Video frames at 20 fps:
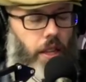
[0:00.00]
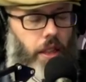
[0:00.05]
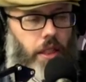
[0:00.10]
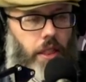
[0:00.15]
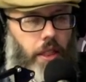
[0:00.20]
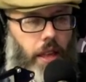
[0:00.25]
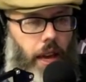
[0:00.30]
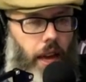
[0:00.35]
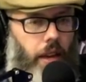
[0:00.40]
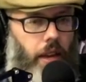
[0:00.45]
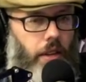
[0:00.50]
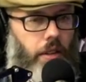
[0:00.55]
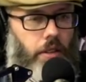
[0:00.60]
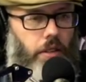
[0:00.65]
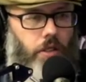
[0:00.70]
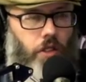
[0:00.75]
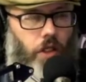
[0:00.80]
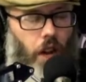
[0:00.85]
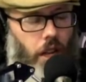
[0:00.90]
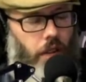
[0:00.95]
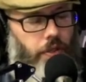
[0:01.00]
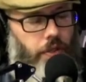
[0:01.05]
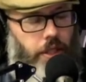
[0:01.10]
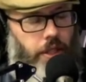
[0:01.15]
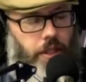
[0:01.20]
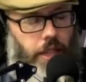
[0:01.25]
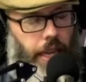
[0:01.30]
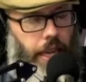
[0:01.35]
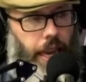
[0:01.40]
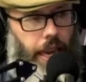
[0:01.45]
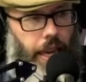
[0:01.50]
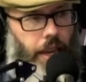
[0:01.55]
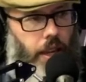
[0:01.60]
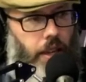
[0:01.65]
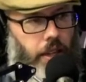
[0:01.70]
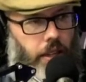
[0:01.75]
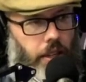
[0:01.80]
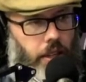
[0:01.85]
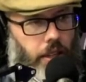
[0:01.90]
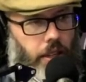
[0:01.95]
that solomon's the king
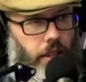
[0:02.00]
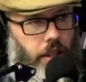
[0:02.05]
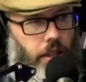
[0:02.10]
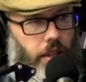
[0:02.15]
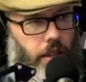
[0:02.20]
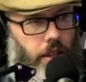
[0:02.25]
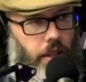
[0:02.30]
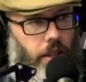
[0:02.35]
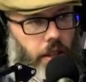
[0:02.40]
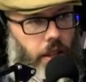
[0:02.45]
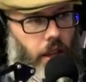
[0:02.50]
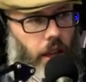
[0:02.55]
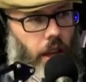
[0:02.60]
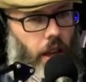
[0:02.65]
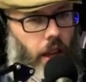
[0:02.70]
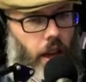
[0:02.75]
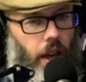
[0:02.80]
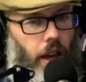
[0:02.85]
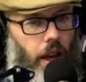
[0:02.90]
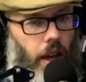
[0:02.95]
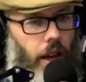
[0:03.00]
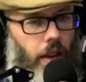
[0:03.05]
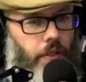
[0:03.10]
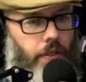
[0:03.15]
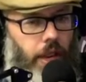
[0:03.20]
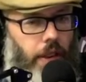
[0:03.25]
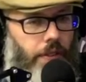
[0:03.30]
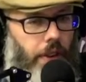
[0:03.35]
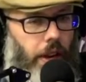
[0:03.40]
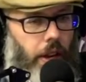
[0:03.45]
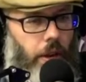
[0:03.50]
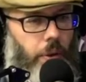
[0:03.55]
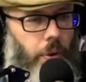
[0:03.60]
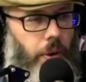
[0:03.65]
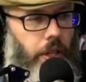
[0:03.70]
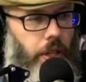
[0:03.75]
right um if anyone